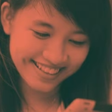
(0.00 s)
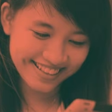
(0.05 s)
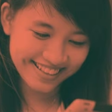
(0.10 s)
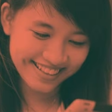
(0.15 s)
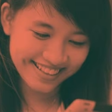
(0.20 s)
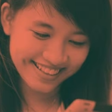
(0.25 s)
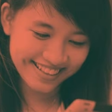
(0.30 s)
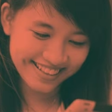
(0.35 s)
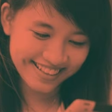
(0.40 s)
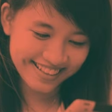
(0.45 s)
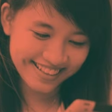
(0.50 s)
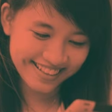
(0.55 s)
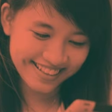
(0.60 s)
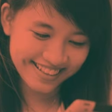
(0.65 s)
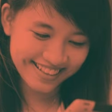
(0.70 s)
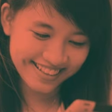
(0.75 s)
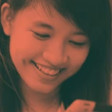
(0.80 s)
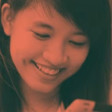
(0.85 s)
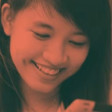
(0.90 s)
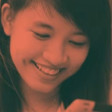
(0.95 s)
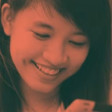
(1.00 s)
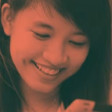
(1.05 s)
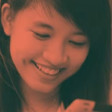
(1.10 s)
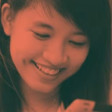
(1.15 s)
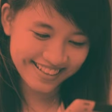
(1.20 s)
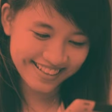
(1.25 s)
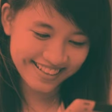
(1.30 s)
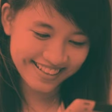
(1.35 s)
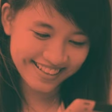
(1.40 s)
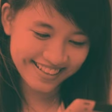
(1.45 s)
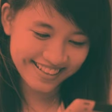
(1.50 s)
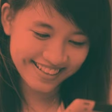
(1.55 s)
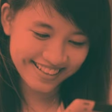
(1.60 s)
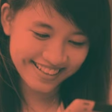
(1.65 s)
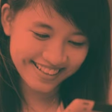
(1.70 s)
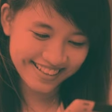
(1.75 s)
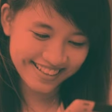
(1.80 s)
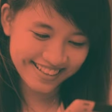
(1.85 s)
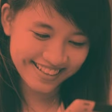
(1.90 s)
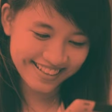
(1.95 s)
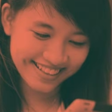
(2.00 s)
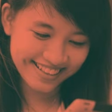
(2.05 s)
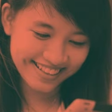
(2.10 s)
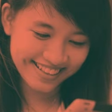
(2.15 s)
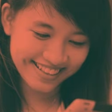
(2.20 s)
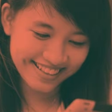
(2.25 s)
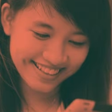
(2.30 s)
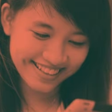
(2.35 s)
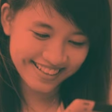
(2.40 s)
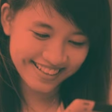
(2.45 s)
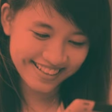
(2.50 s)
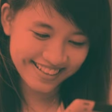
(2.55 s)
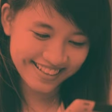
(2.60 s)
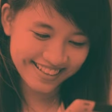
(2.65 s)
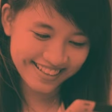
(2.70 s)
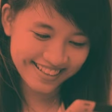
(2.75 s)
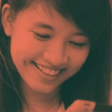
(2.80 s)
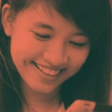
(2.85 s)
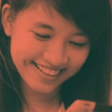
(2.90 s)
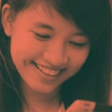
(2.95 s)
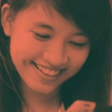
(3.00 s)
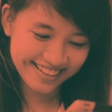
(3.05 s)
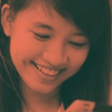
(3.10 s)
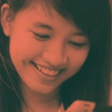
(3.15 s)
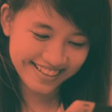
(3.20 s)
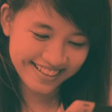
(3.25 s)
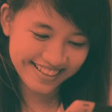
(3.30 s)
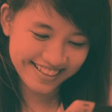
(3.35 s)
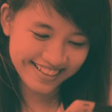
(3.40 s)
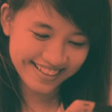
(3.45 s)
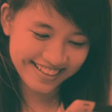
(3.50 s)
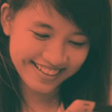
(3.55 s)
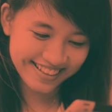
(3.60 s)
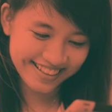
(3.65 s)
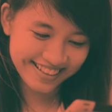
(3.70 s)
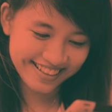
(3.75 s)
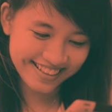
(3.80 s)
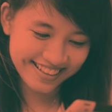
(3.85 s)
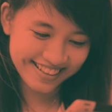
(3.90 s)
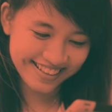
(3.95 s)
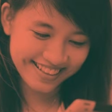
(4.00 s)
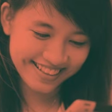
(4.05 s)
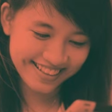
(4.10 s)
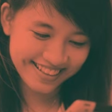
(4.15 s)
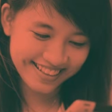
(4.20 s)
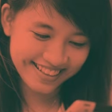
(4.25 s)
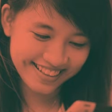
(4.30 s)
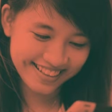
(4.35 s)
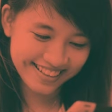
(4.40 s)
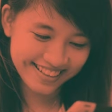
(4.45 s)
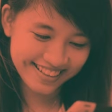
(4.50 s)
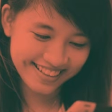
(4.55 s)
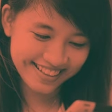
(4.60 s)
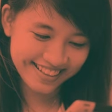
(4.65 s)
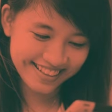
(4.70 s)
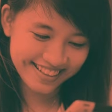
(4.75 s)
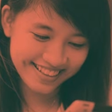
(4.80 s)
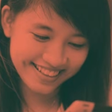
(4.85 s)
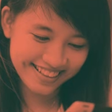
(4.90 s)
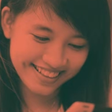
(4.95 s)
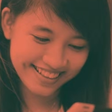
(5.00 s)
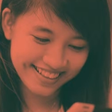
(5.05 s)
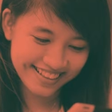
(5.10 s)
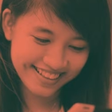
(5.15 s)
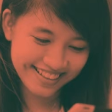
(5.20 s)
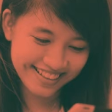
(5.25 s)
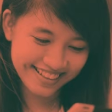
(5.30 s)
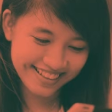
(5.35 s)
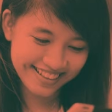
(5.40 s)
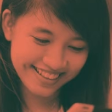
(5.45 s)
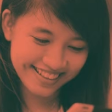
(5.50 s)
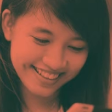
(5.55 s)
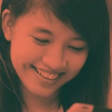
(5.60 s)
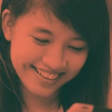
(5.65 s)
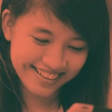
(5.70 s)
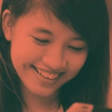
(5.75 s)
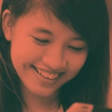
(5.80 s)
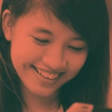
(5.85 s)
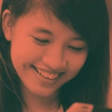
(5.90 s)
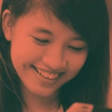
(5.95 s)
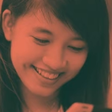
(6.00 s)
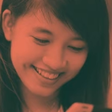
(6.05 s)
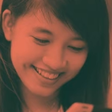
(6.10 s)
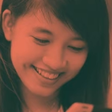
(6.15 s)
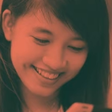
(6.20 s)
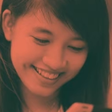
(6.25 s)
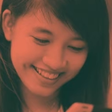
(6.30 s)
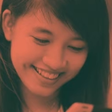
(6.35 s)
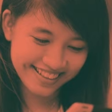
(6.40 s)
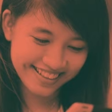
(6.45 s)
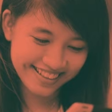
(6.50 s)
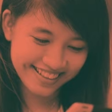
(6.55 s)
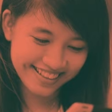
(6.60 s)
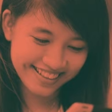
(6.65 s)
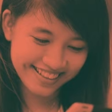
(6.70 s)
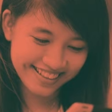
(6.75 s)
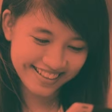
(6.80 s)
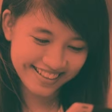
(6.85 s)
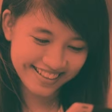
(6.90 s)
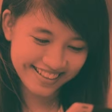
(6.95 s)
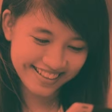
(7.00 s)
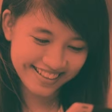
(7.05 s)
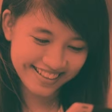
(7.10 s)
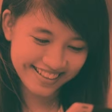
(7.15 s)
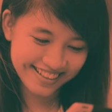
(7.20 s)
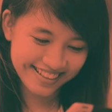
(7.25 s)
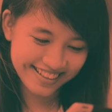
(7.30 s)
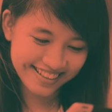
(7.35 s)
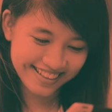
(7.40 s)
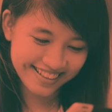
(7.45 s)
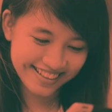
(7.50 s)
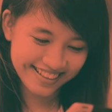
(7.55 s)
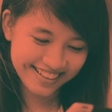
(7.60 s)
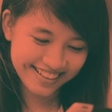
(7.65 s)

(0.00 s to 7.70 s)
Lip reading: [no speech]